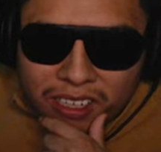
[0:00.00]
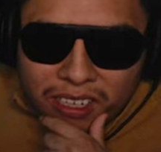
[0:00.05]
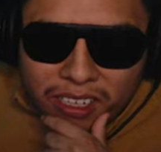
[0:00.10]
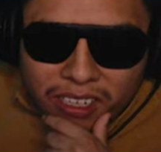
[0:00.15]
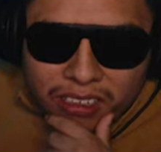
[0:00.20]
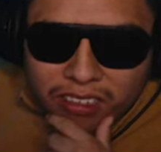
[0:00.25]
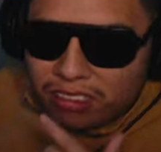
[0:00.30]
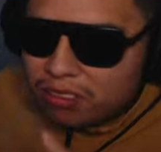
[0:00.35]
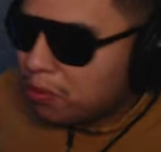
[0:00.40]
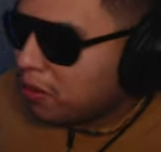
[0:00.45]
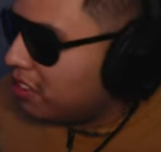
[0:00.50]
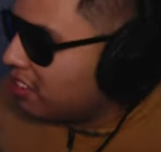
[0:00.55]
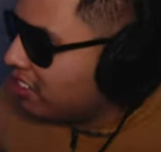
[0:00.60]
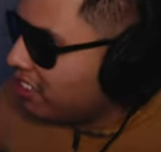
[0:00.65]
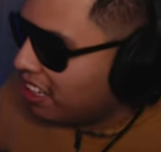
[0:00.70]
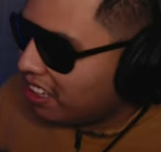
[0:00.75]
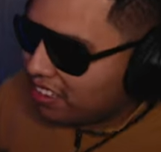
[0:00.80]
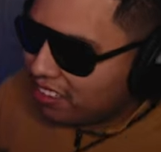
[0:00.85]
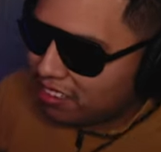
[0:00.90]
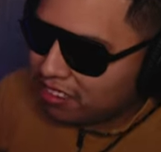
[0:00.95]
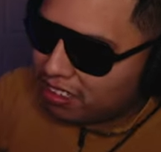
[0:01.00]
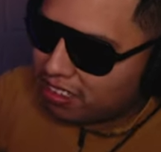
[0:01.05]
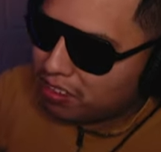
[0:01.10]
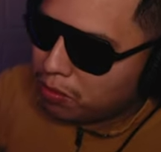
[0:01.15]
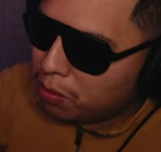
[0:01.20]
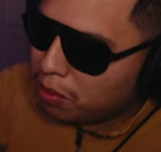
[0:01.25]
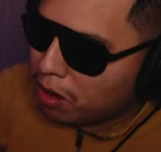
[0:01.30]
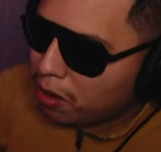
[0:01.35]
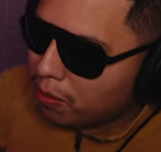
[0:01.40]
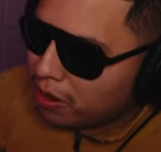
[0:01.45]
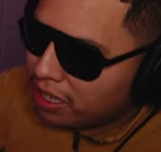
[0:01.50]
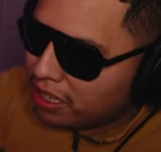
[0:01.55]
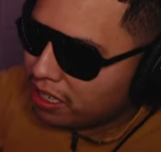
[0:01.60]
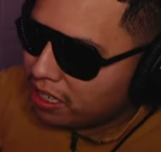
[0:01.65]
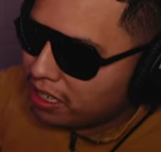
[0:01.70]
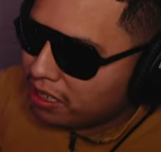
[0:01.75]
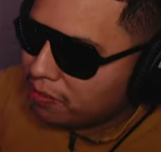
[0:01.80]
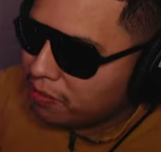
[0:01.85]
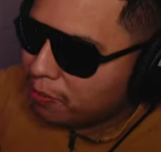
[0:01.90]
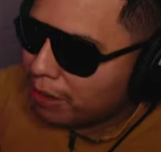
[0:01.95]
Which one she has? Six. We already
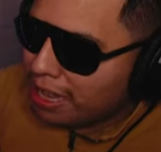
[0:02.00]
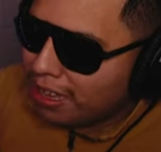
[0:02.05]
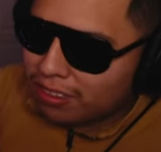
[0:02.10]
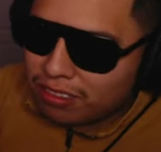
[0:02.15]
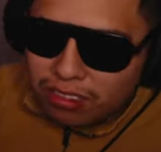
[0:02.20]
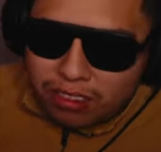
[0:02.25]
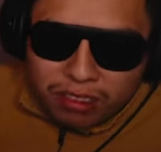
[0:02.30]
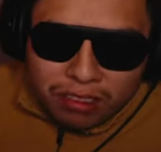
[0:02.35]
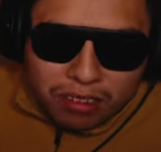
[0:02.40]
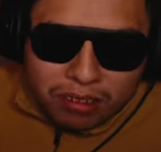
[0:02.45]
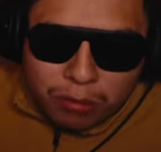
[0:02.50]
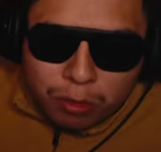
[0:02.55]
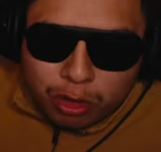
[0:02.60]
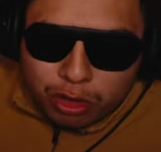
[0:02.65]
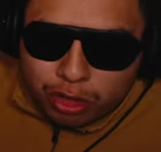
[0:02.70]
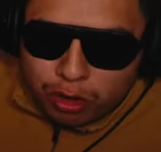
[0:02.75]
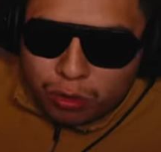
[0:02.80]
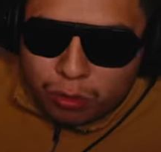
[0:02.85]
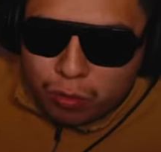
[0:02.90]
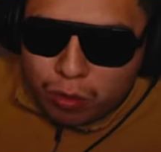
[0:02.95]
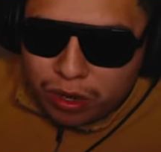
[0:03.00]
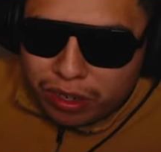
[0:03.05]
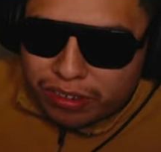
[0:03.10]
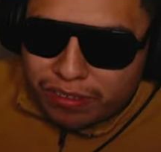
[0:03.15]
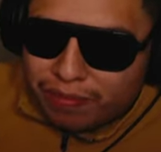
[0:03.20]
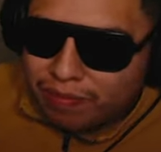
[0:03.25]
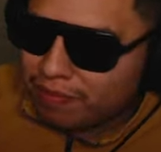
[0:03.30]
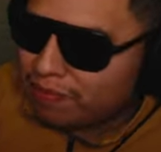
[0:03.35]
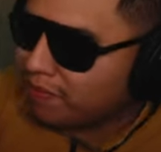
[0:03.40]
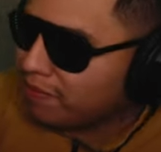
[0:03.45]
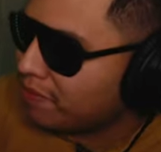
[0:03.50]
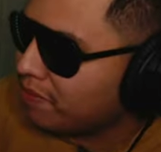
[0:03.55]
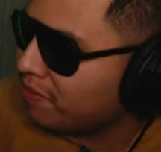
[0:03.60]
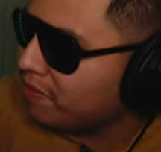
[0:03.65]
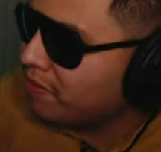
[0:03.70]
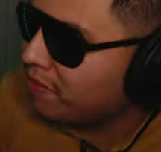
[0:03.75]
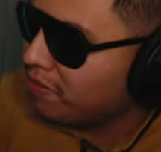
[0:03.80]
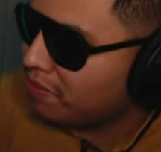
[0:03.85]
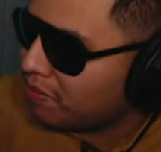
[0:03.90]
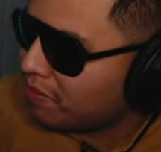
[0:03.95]
did past the original one.
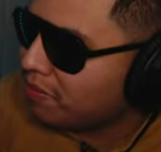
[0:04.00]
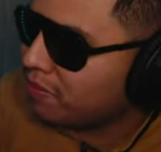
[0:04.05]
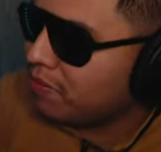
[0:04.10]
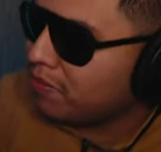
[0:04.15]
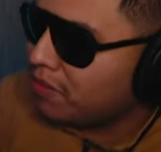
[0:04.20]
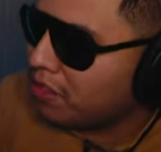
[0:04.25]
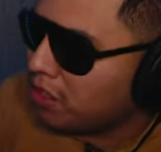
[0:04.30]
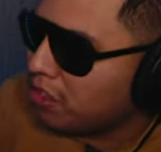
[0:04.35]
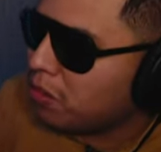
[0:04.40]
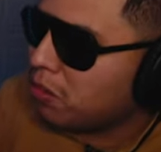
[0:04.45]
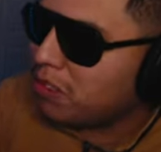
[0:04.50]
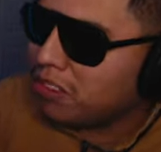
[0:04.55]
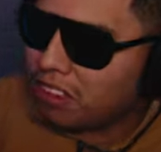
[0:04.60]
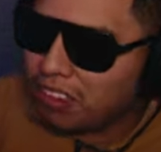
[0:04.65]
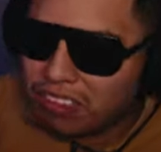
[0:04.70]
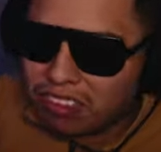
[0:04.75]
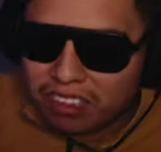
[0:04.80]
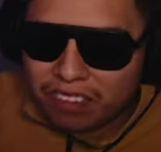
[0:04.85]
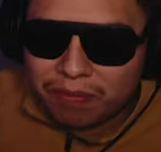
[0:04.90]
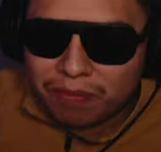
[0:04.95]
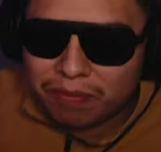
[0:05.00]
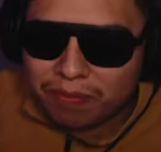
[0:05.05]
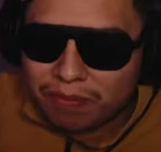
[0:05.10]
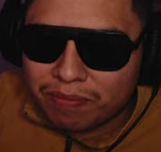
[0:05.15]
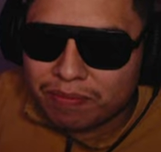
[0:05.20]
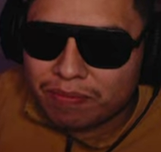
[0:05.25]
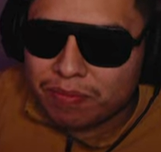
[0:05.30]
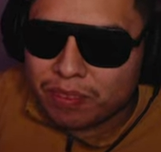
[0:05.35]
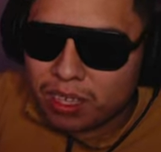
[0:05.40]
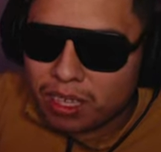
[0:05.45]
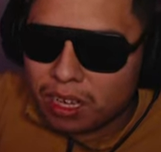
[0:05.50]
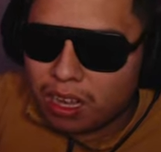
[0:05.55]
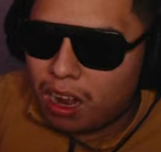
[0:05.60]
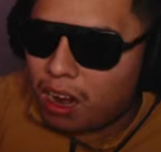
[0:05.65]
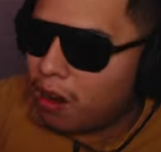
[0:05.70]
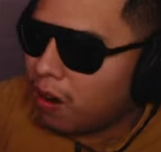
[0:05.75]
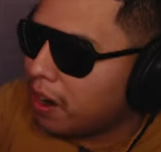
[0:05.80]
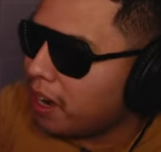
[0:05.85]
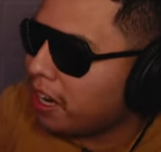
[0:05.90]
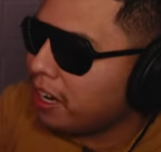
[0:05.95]
This was easy.
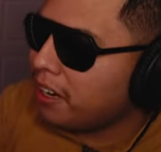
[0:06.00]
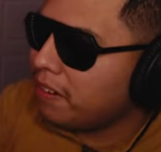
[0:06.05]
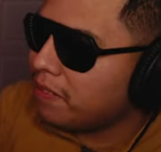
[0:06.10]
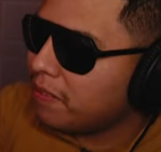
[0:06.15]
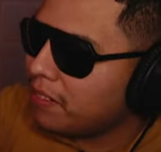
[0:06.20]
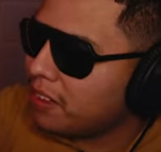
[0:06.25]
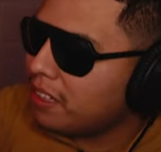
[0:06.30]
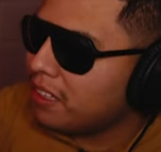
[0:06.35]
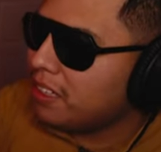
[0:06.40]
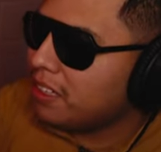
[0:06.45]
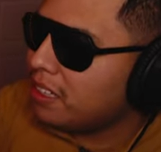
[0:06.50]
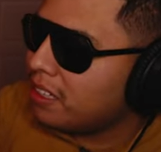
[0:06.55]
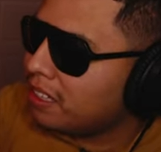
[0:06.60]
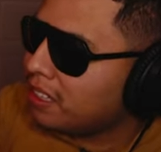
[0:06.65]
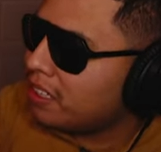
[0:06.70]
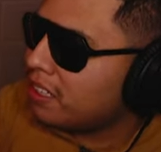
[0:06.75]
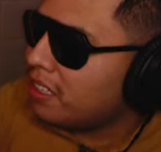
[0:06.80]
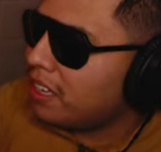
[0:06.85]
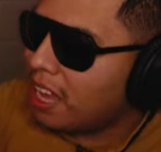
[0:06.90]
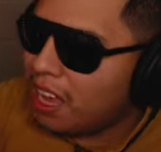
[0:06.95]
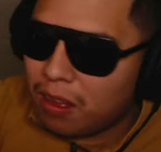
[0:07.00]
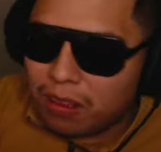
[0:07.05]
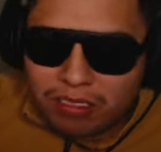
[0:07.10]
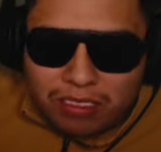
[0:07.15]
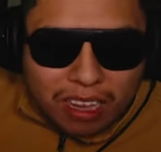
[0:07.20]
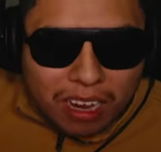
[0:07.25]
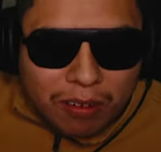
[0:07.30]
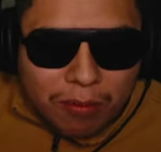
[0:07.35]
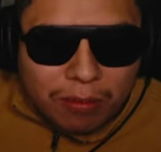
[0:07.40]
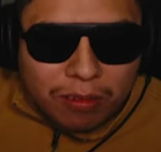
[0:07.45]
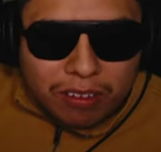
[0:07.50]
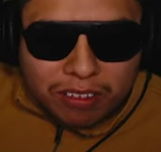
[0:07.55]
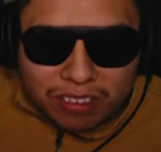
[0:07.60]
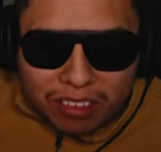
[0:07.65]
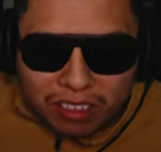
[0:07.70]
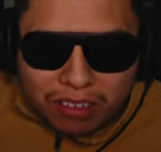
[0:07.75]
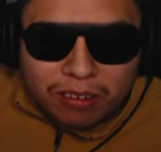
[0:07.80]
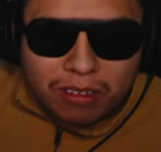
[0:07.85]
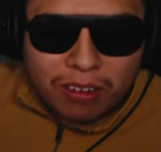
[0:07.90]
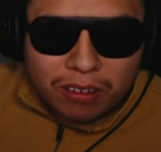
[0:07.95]
Alright. Now it's time for us to,
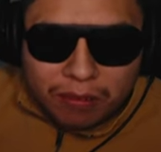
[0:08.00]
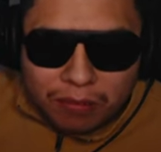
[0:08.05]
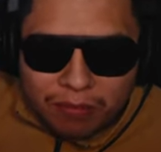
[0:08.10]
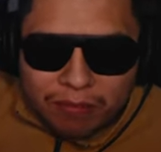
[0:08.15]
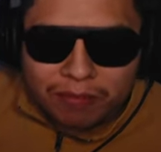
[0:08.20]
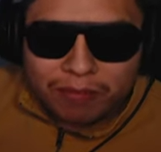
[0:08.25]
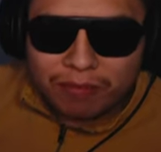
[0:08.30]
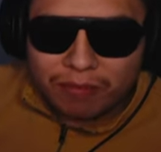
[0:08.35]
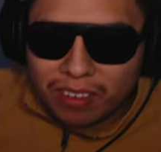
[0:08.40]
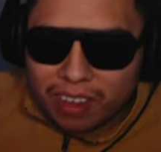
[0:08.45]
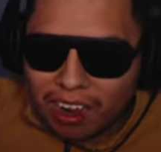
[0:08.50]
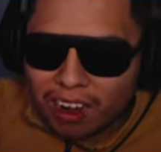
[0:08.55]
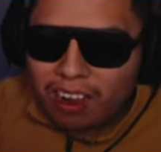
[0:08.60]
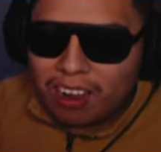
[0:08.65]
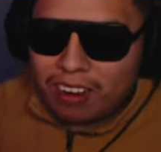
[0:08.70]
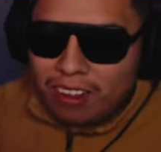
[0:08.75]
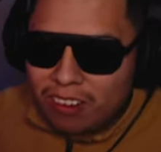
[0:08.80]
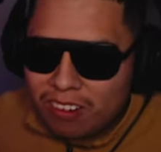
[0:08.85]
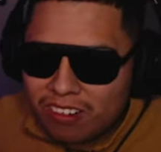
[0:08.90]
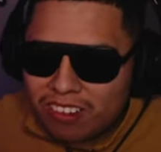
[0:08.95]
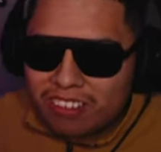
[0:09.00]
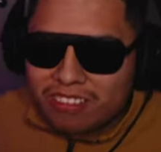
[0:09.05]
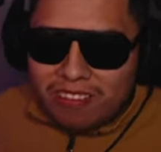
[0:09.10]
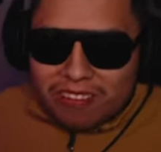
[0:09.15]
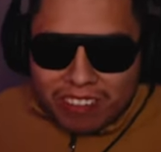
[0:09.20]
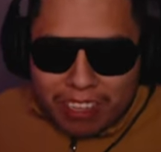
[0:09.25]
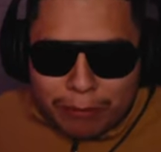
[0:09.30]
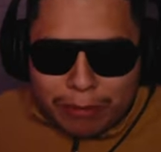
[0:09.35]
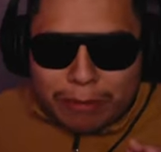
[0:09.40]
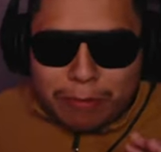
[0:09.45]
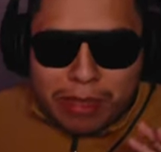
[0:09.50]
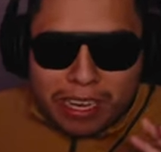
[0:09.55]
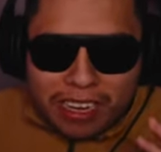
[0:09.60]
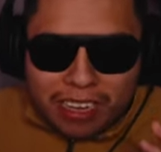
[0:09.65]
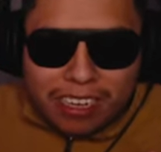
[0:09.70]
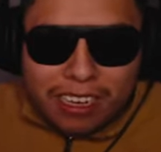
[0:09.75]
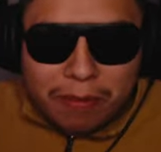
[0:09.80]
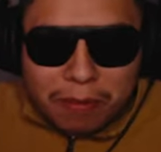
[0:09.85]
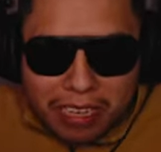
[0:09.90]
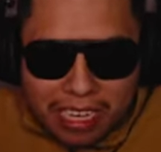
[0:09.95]
you know. Alright, hold up. Give me a
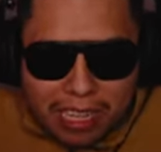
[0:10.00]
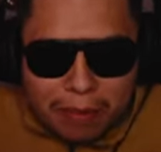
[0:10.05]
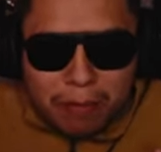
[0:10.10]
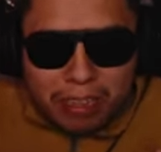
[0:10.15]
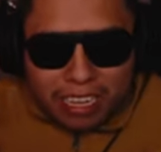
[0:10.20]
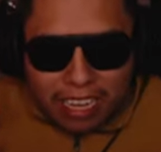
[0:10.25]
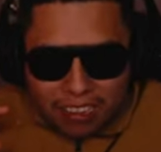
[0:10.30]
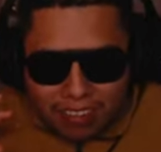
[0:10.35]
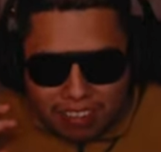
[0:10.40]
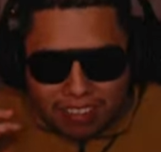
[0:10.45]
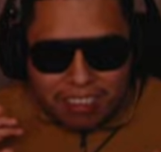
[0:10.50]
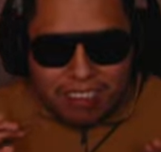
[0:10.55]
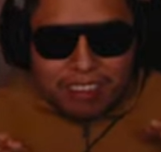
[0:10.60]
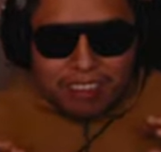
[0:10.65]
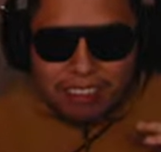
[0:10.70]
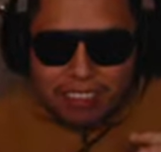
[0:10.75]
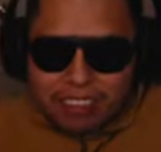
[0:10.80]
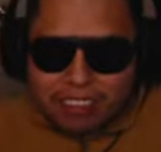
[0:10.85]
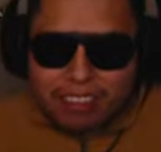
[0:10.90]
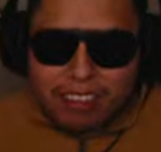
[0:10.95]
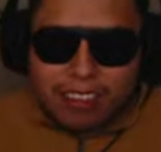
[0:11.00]
minute. Let me let me dance to this.